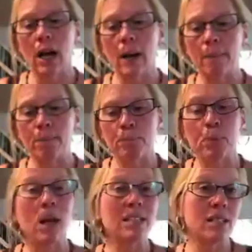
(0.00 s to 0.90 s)
um,
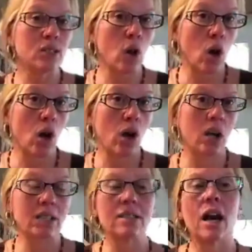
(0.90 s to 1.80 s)
prices
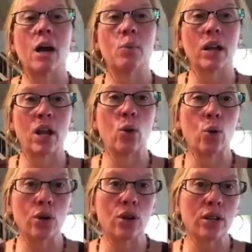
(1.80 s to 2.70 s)
are at the time when I
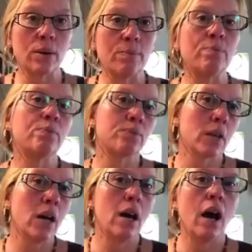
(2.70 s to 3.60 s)
order them.
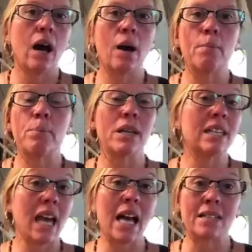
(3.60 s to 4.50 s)
Um,
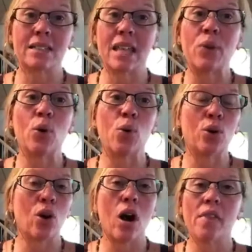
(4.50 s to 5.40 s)
but yes, they will
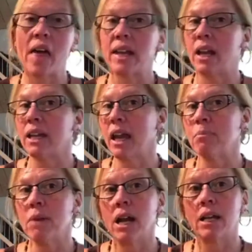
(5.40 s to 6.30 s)
order all that, and I
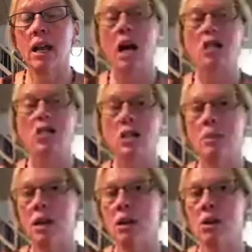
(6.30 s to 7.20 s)
get my non G
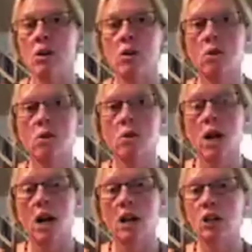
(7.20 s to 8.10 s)
M O,
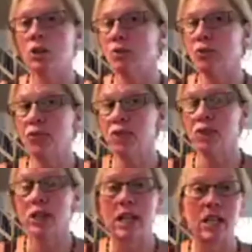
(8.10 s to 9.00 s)
uh,
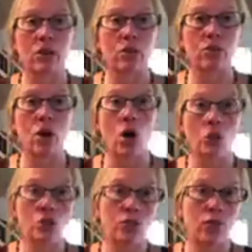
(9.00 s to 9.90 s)
gluten-free, organic
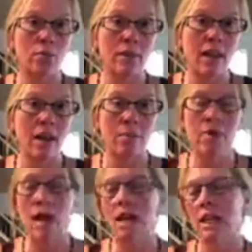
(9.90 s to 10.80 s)
oats from
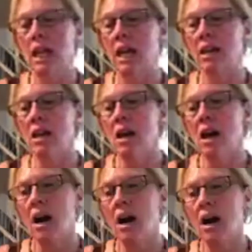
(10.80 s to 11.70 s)
them. I get
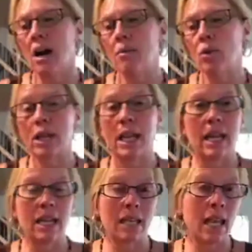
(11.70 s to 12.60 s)
um,
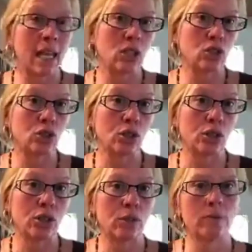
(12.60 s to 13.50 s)
organic cane
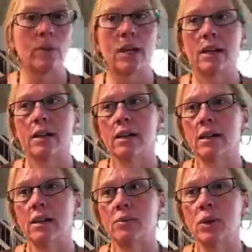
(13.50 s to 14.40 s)
sugar.
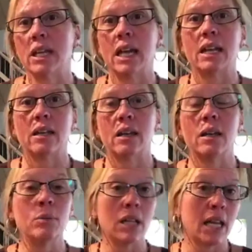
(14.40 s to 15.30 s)
Uh, we get
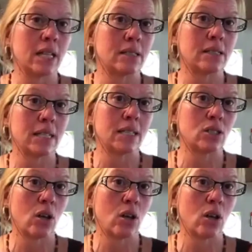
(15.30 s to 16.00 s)
Himalayan sea